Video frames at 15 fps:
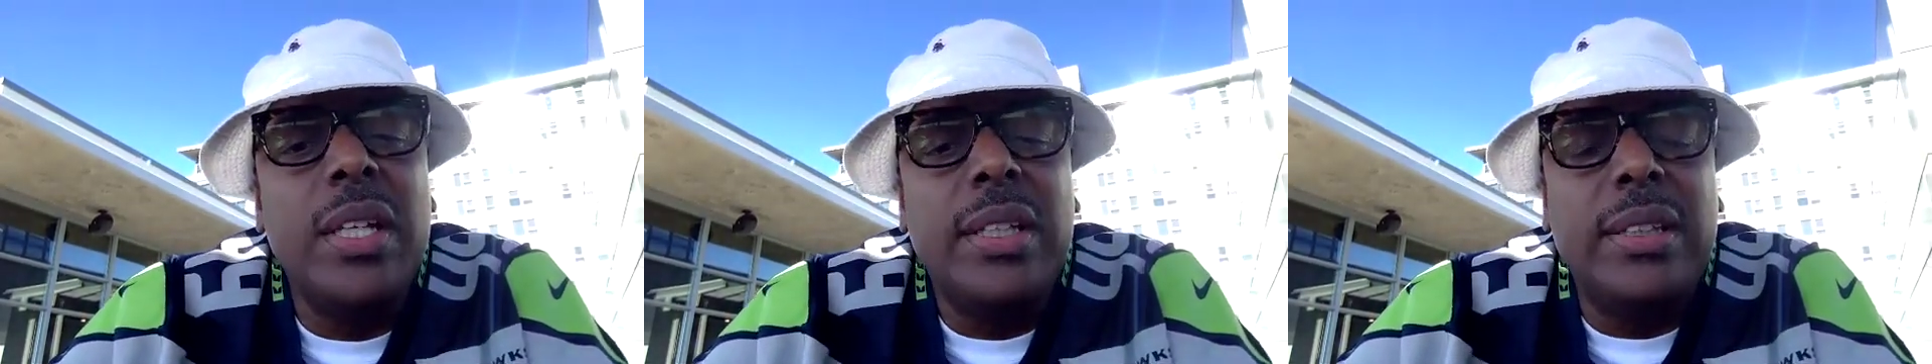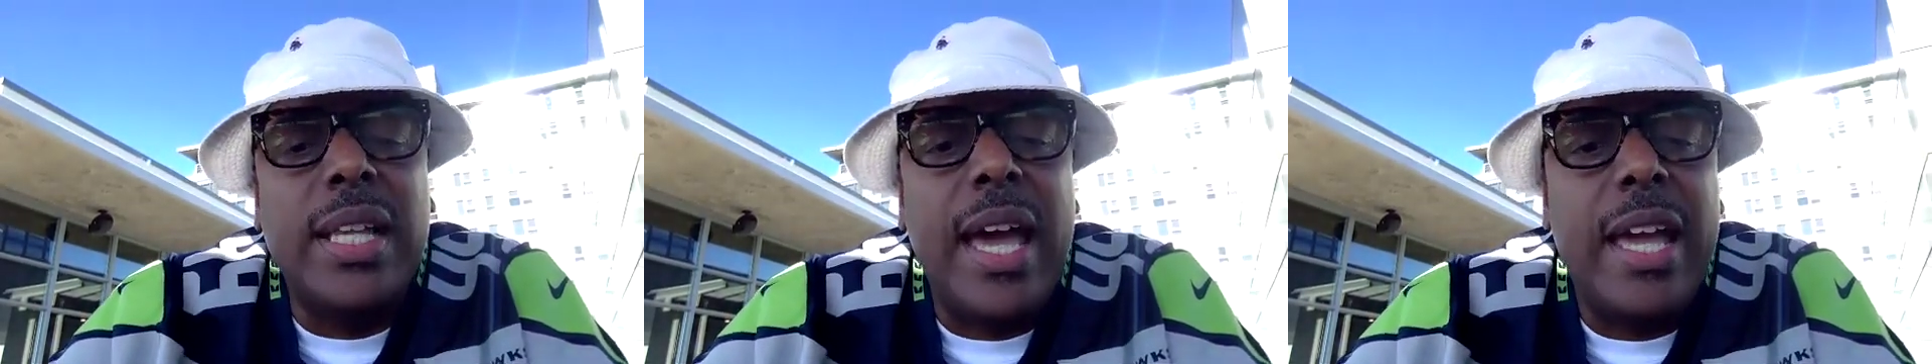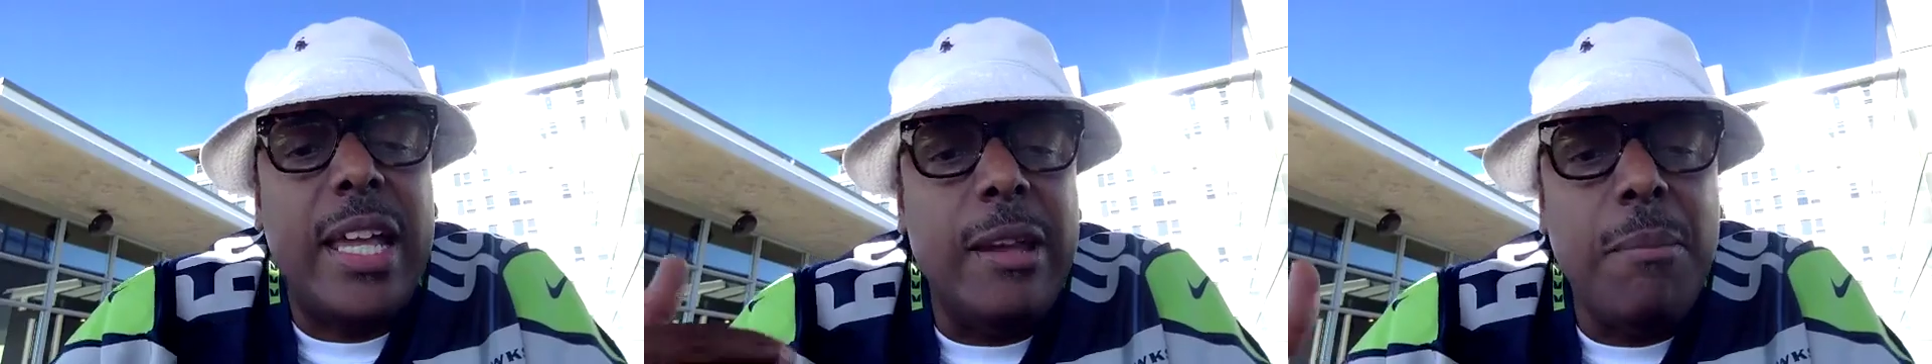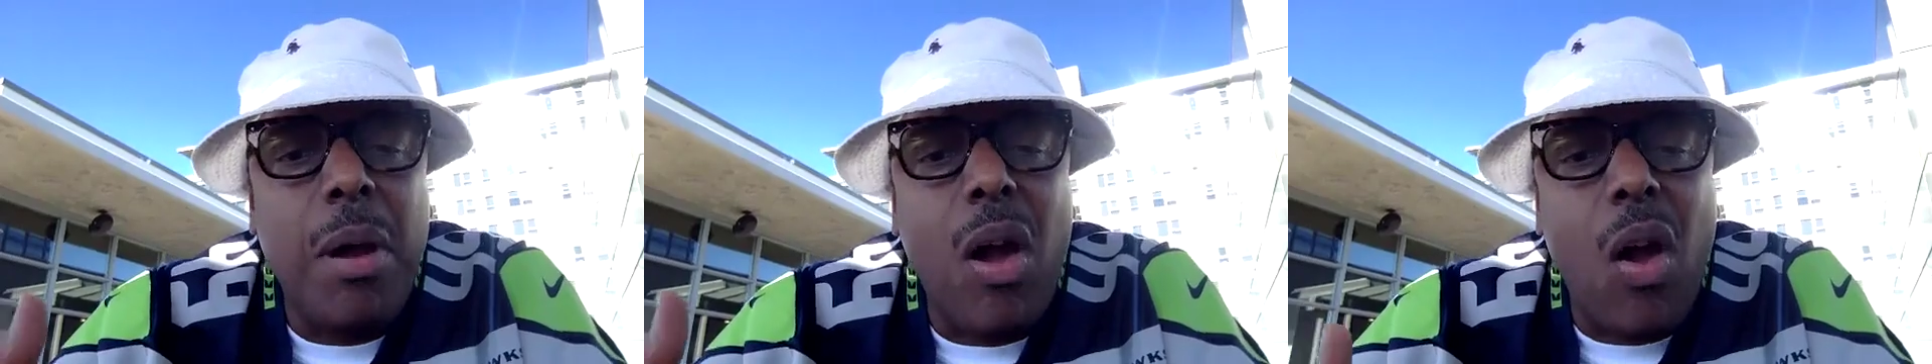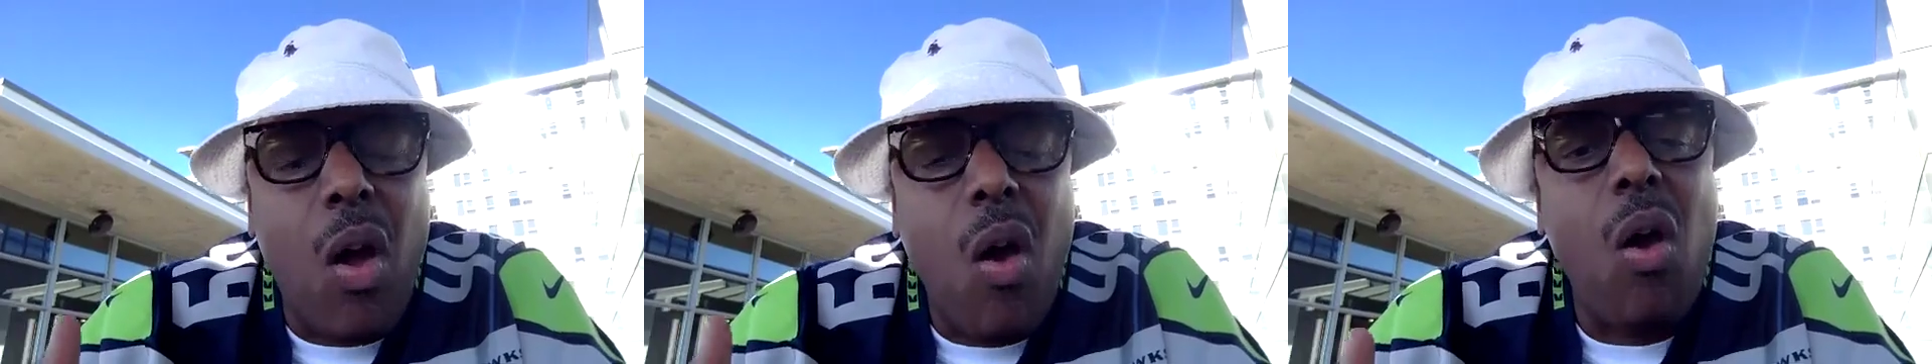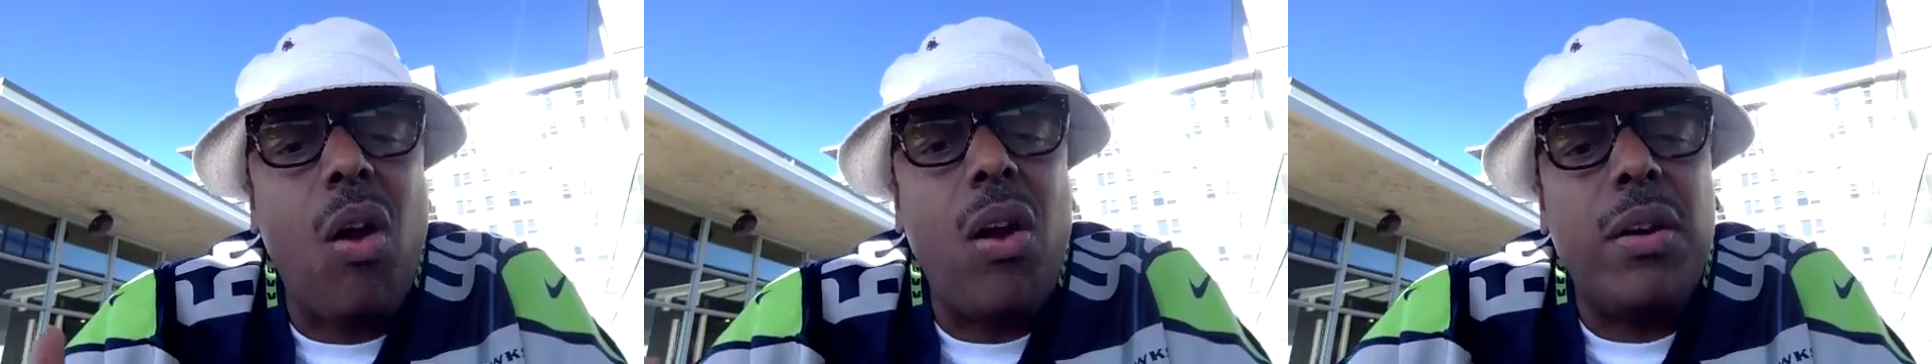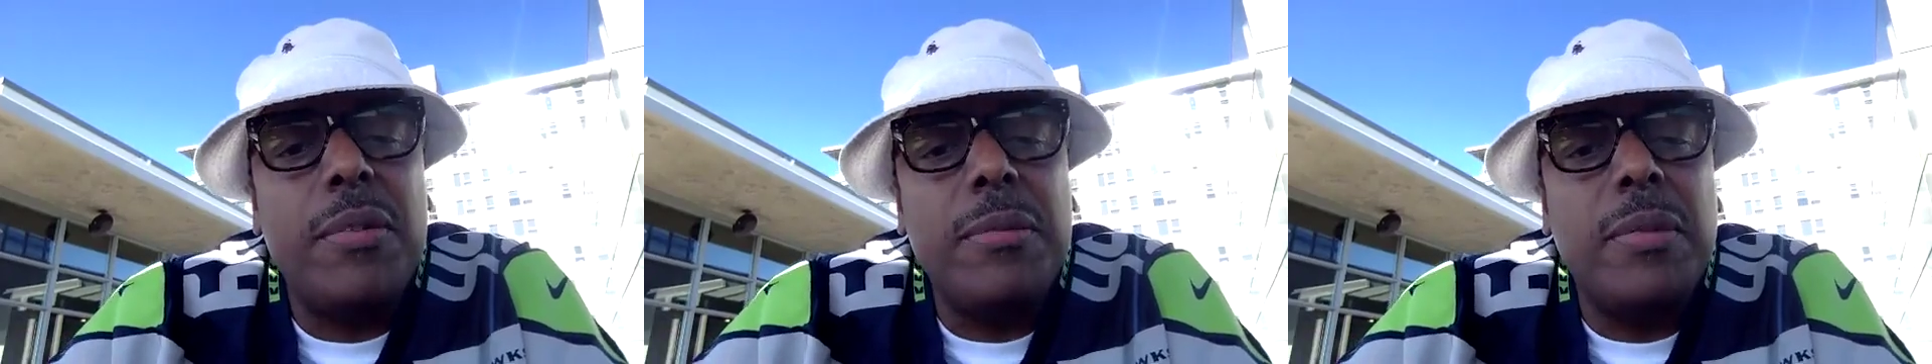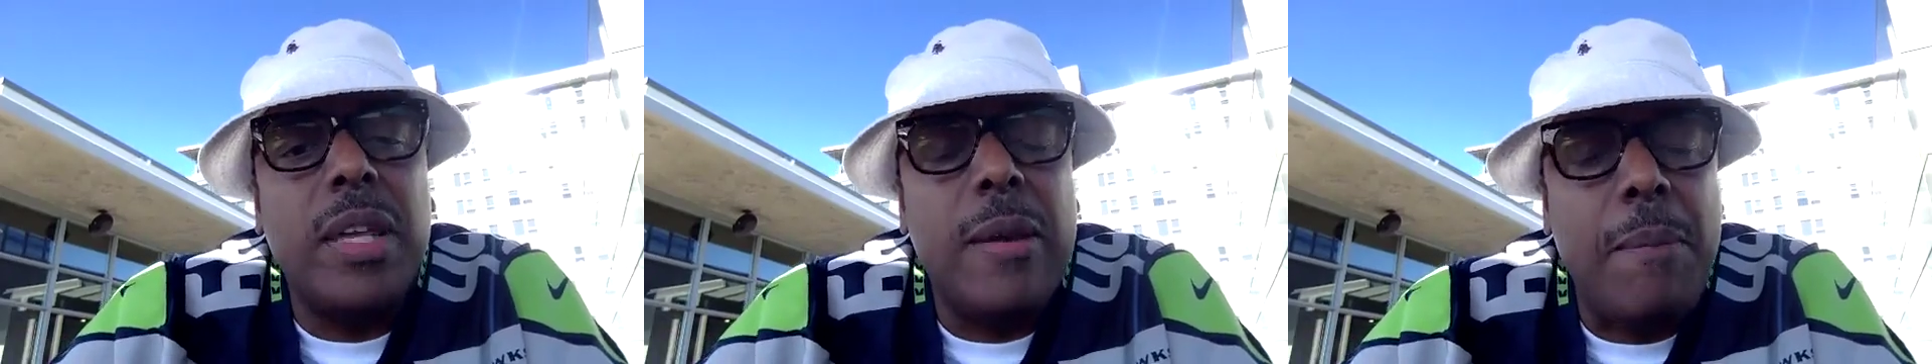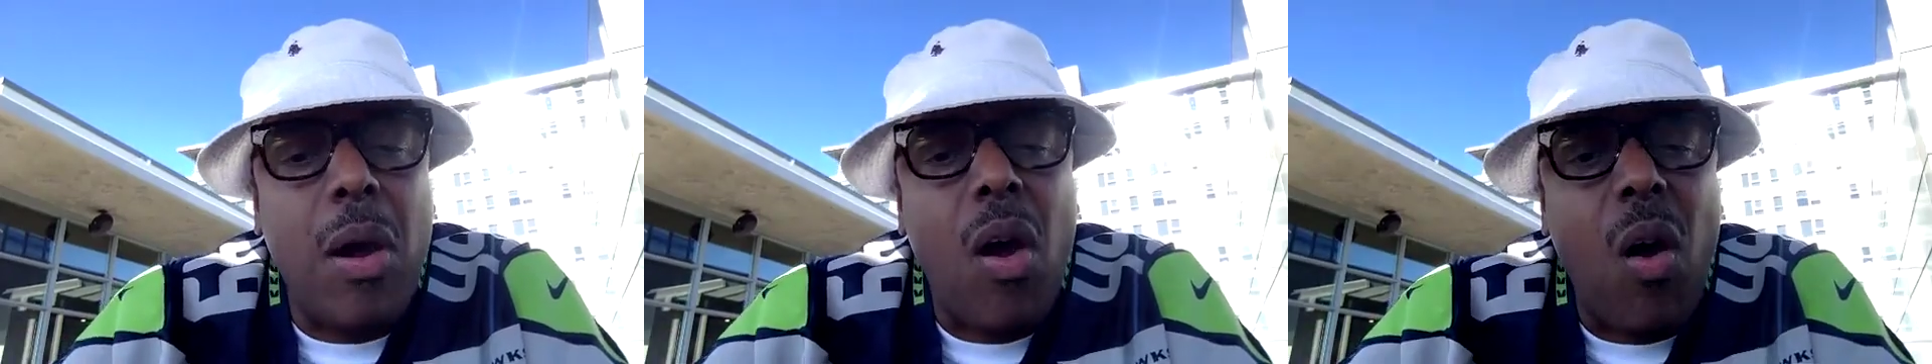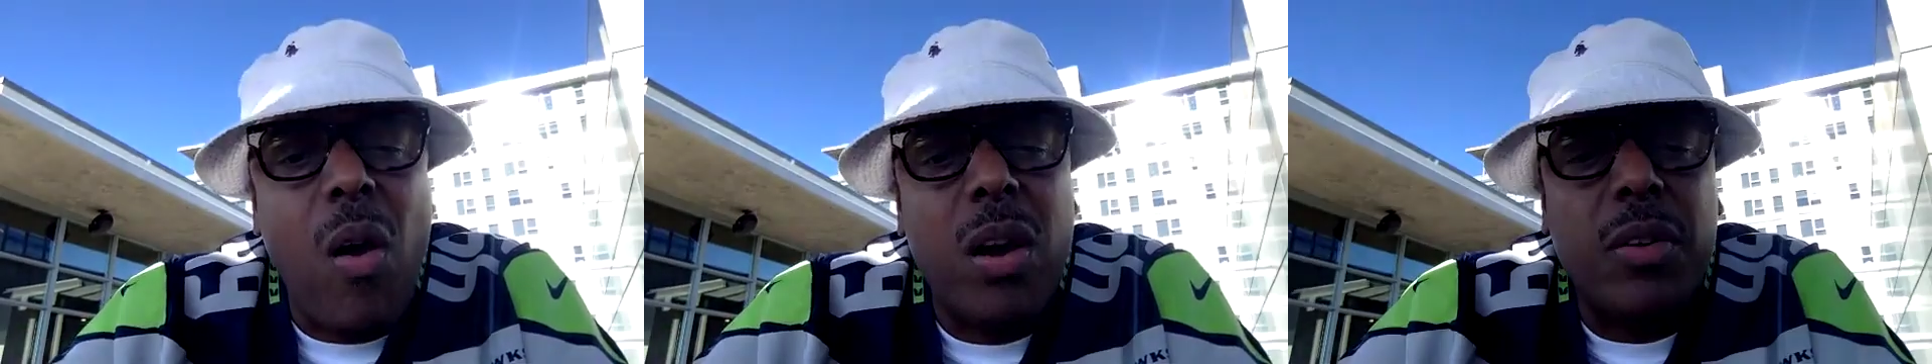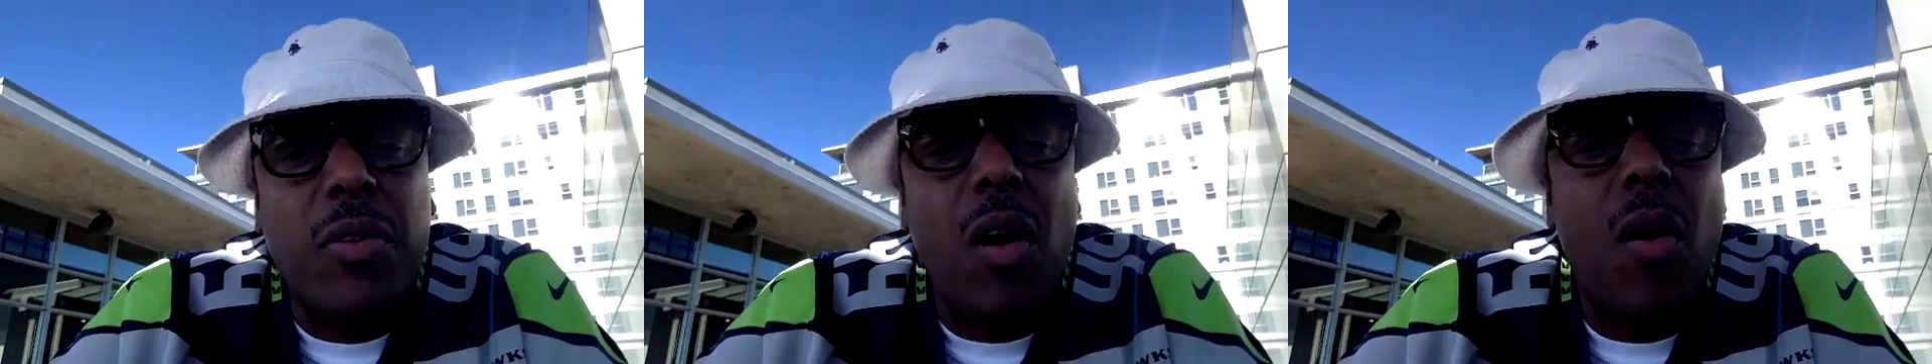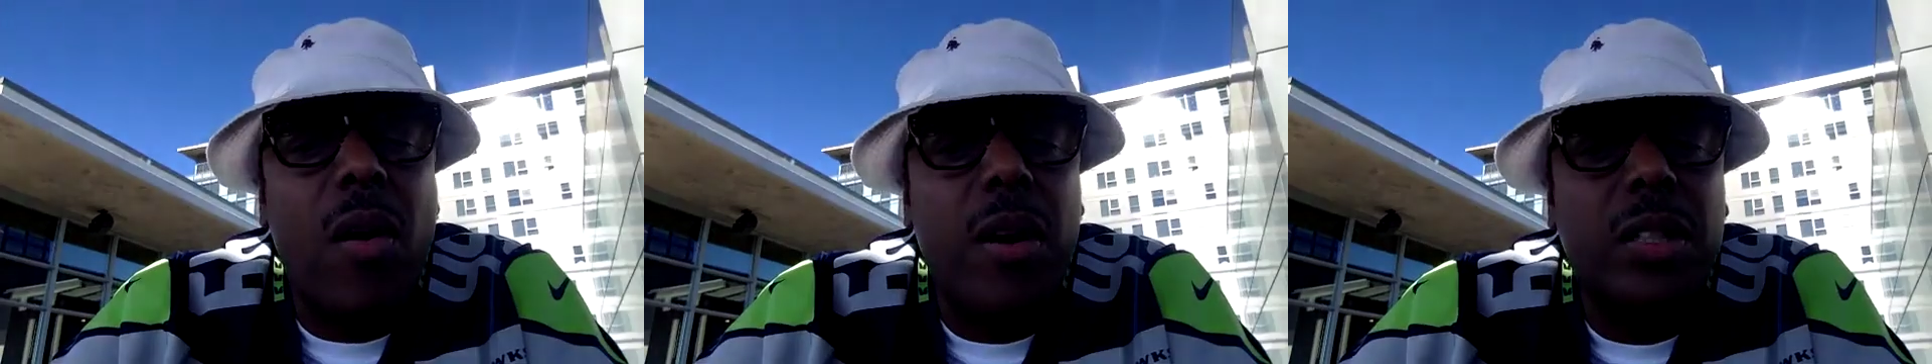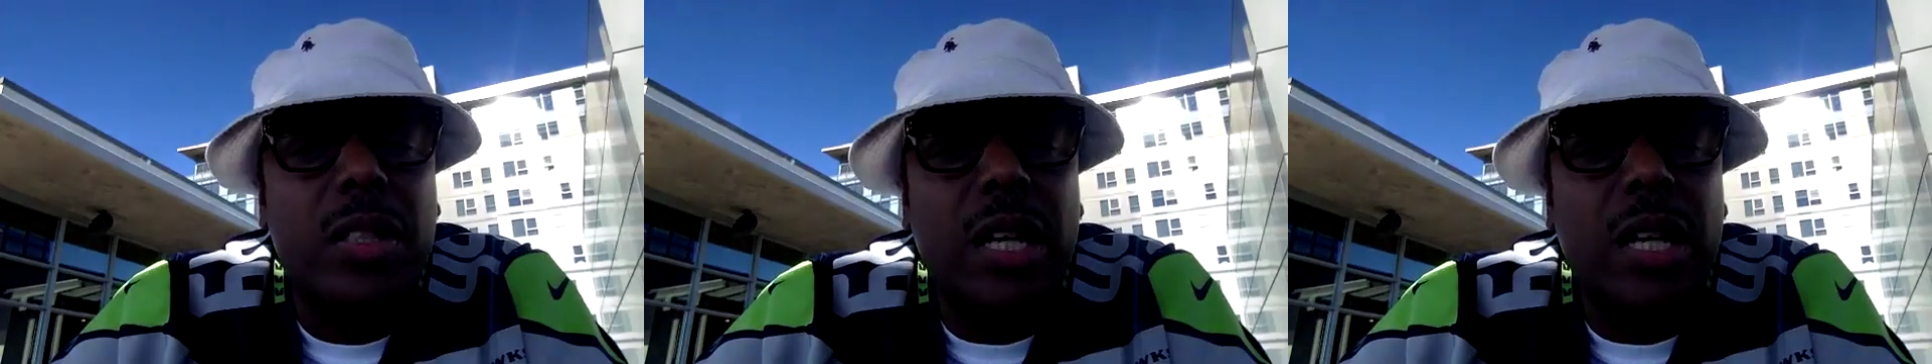that in my heart of hearts,